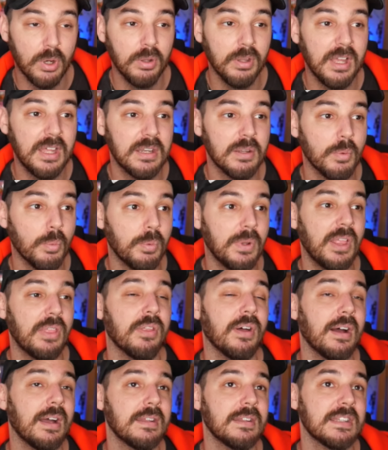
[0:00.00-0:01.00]
OLED, we
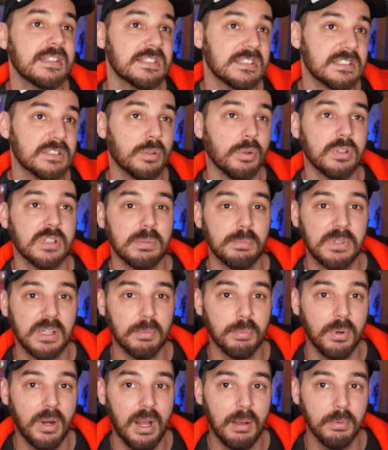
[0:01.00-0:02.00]
thought this is going to be a
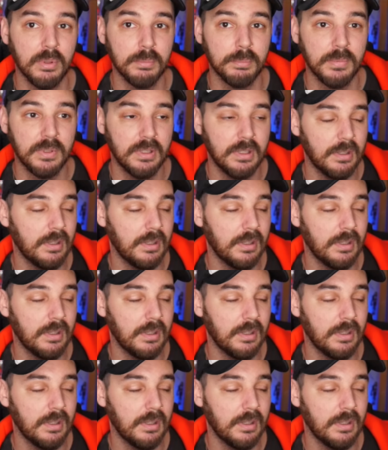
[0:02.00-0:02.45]
problem